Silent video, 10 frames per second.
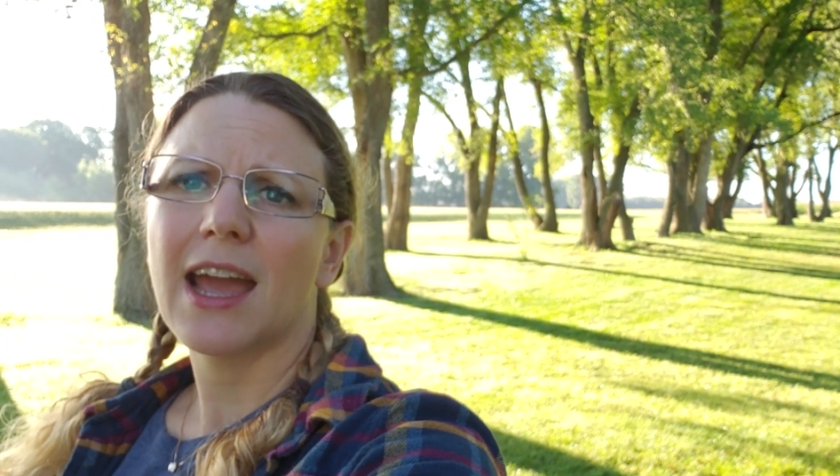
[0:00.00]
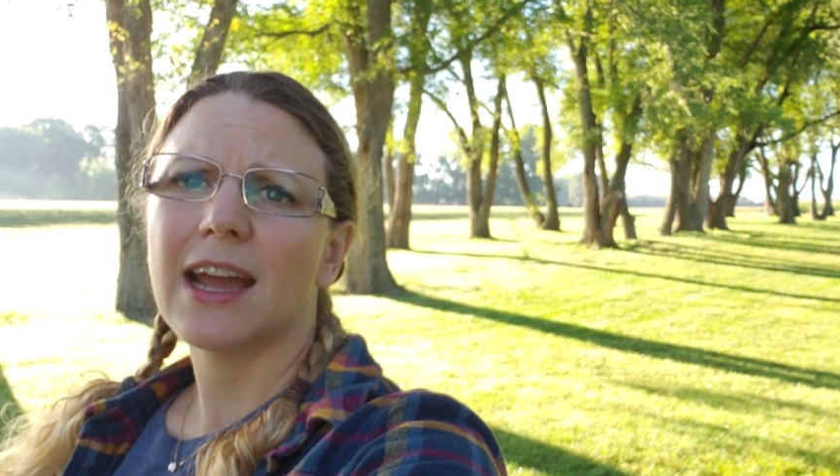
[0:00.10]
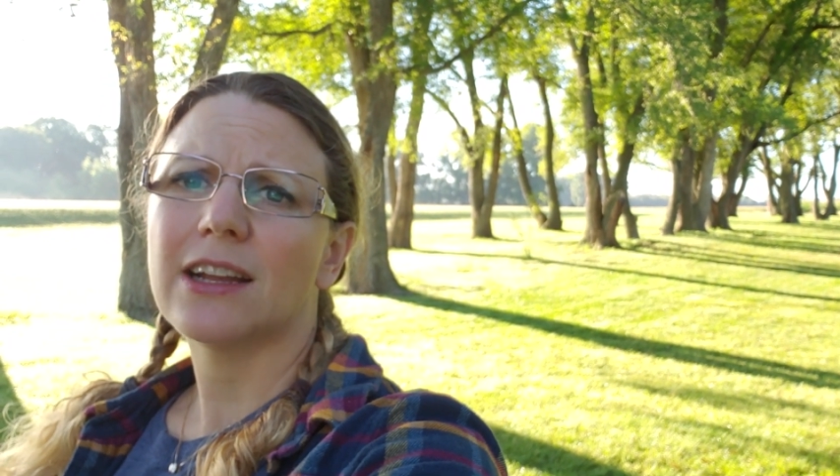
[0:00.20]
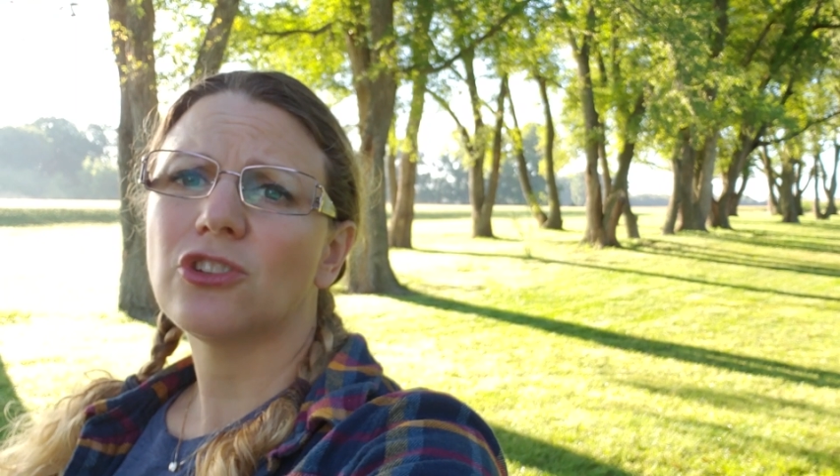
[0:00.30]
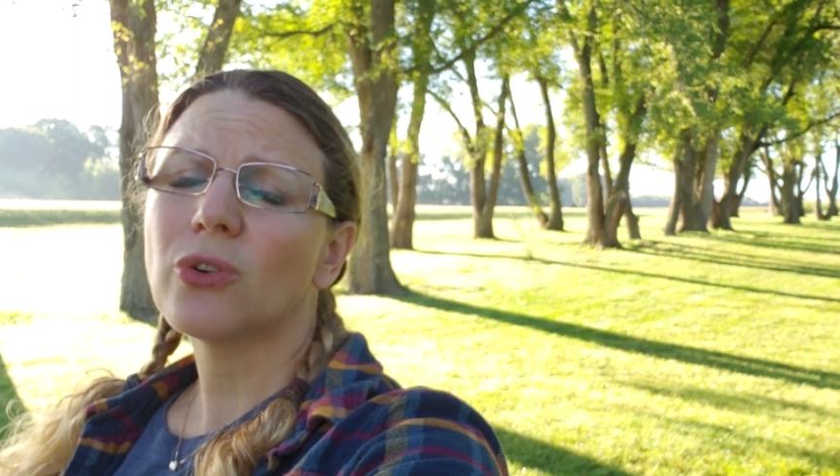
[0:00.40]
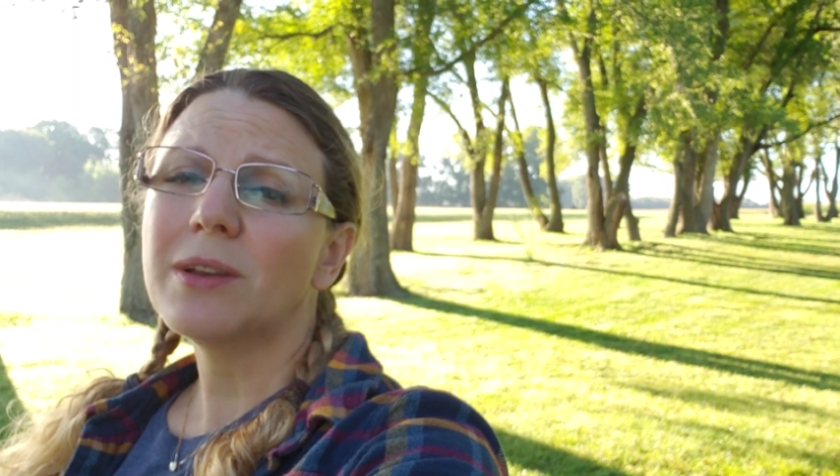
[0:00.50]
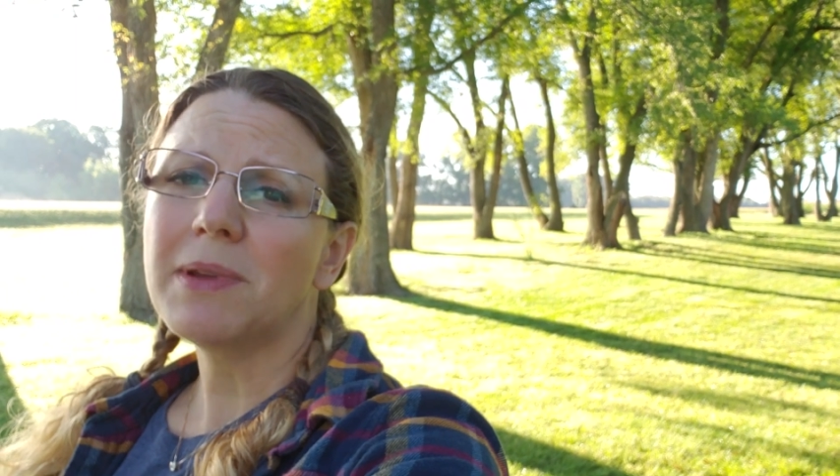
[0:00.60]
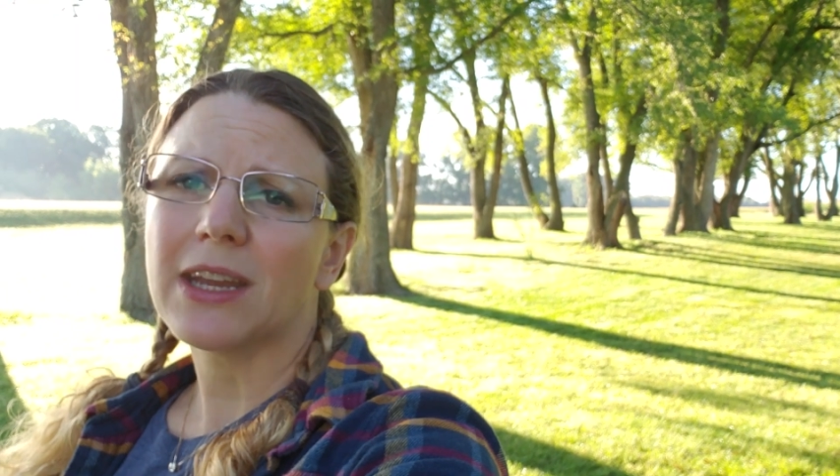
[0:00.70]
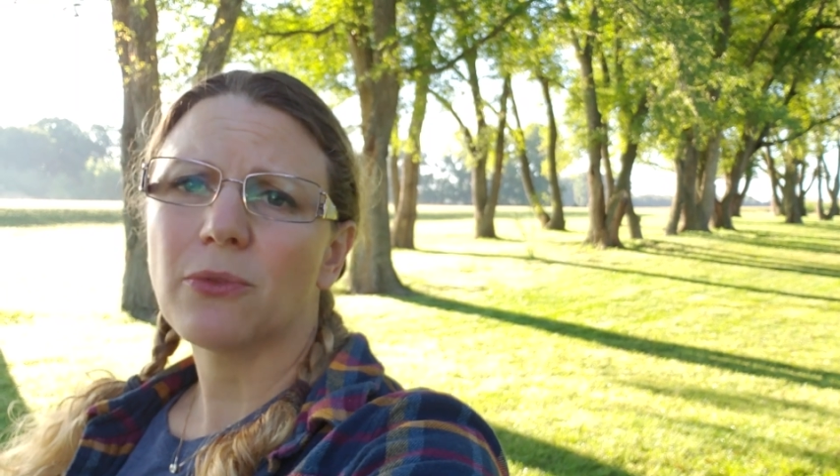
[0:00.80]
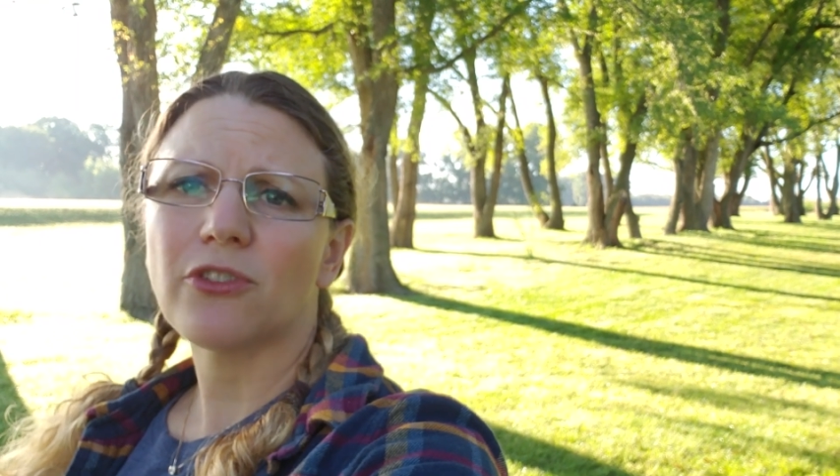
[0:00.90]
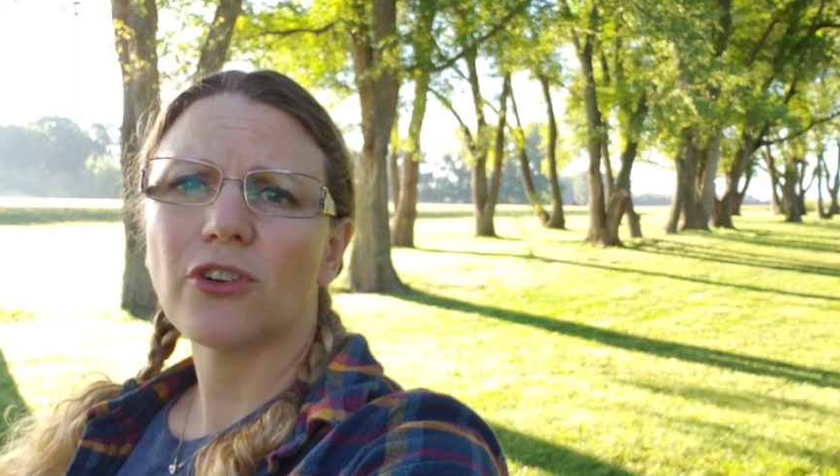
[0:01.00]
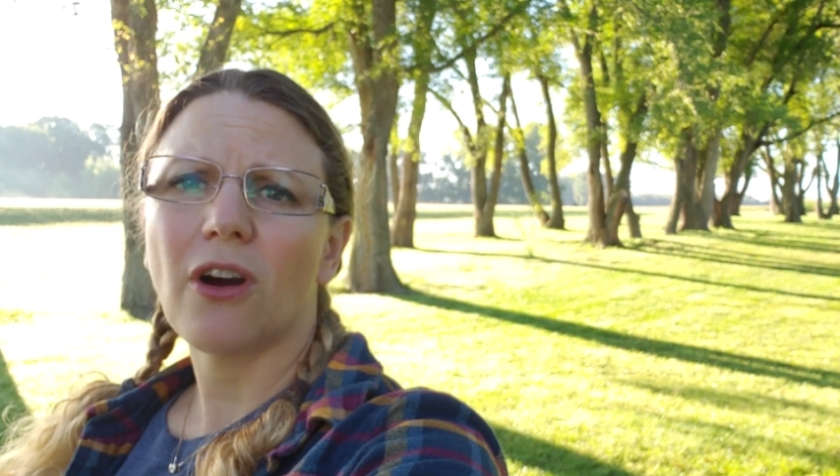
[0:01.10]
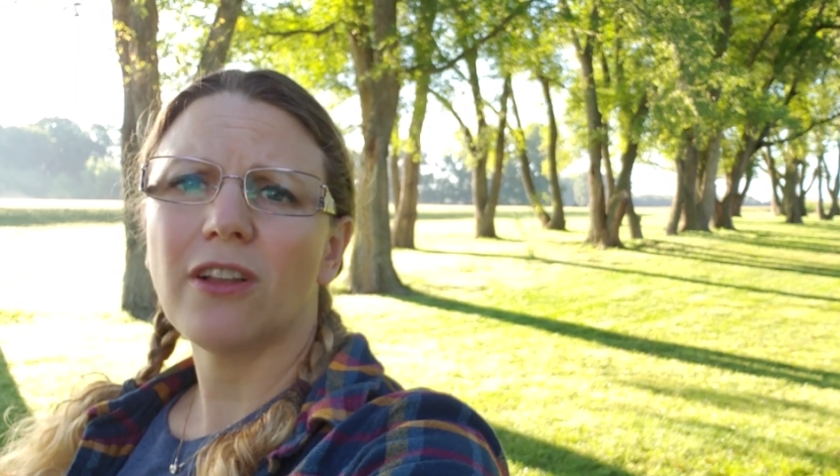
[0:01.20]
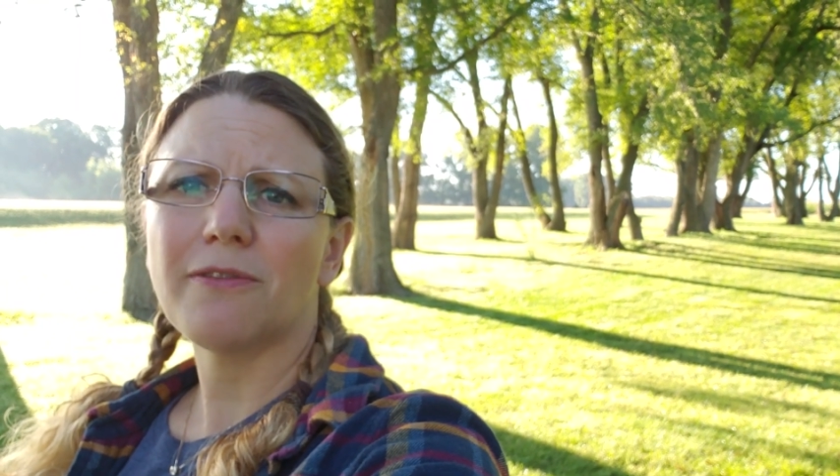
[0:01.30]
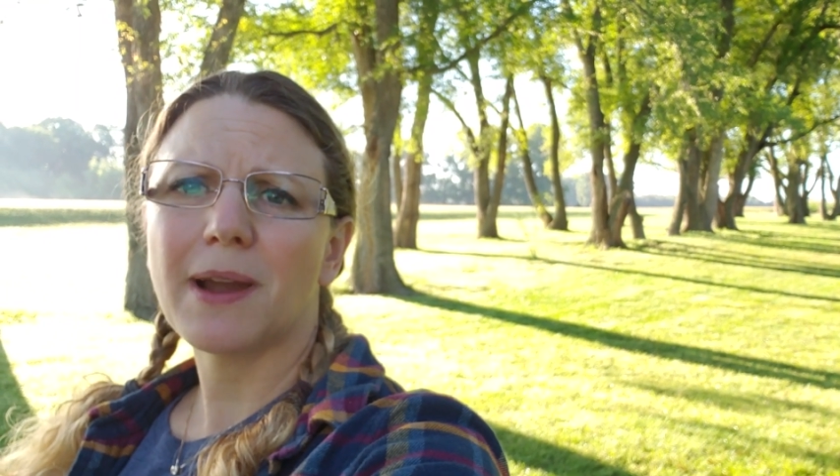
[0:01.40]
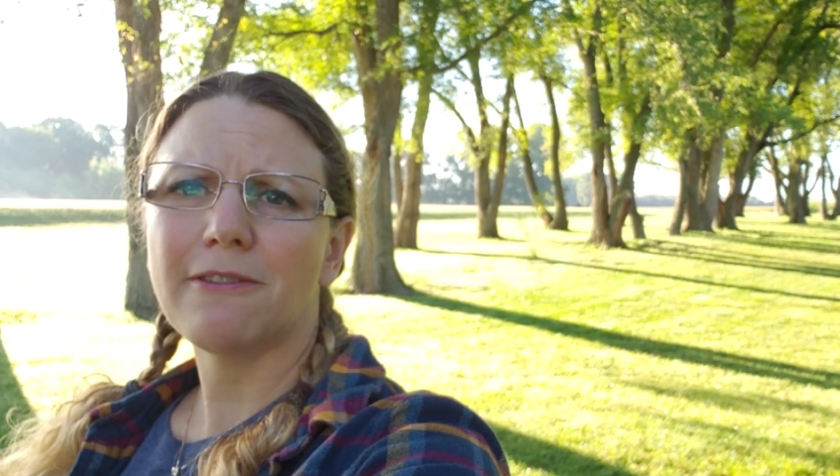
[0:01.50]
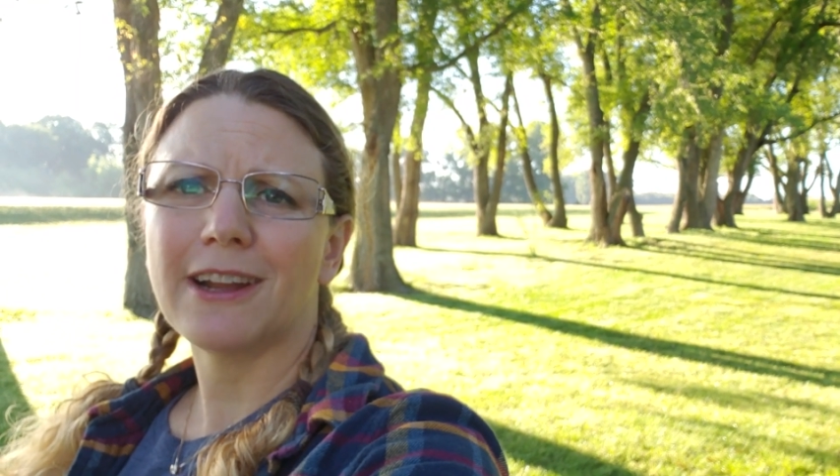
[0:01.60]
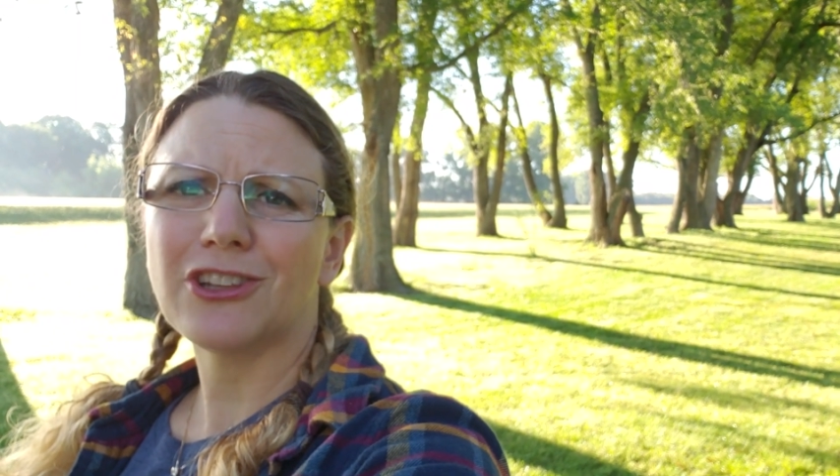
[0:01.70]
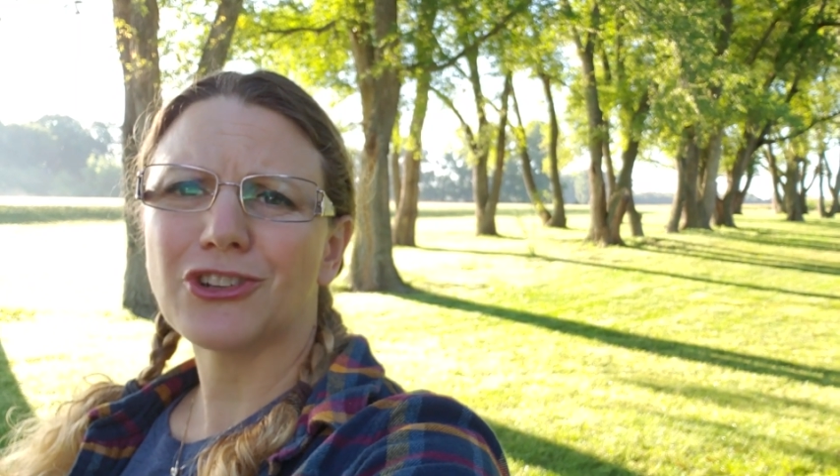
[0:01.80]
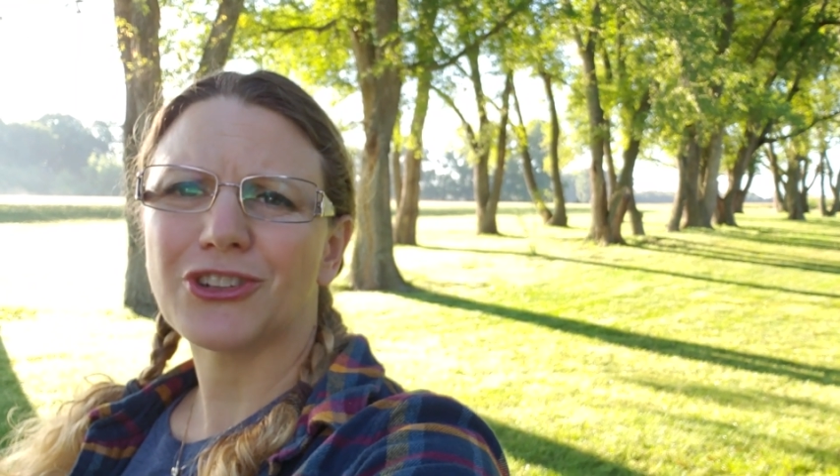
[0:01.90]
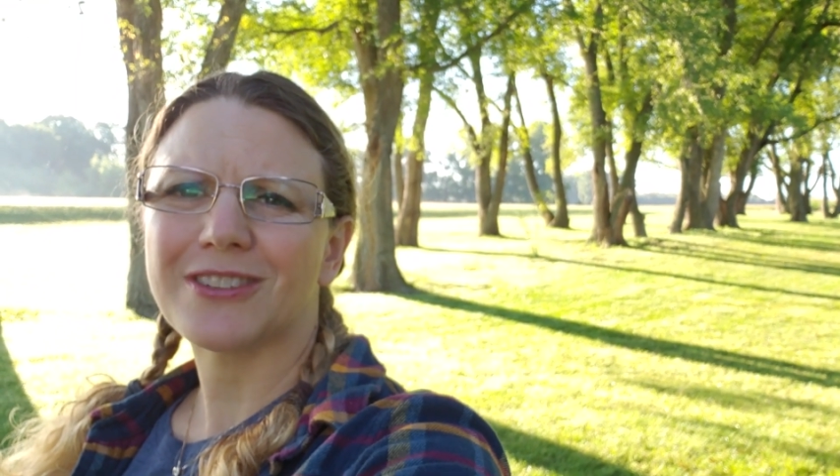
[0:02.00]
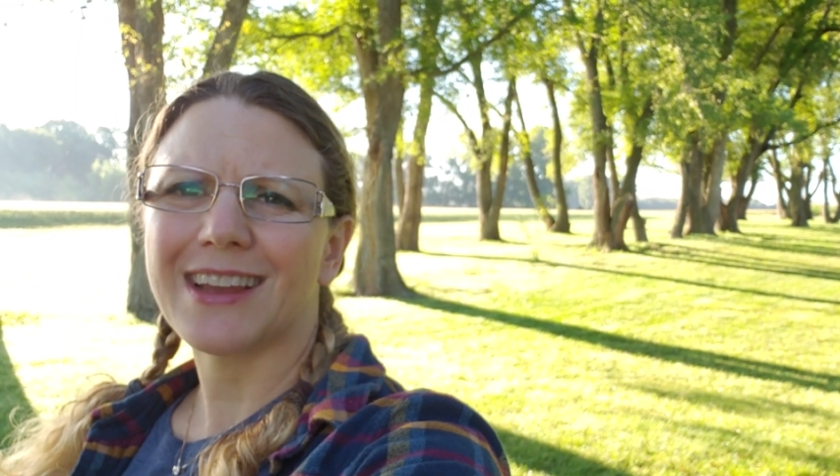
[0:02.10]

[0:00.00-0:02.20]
And join me for all of my adventures,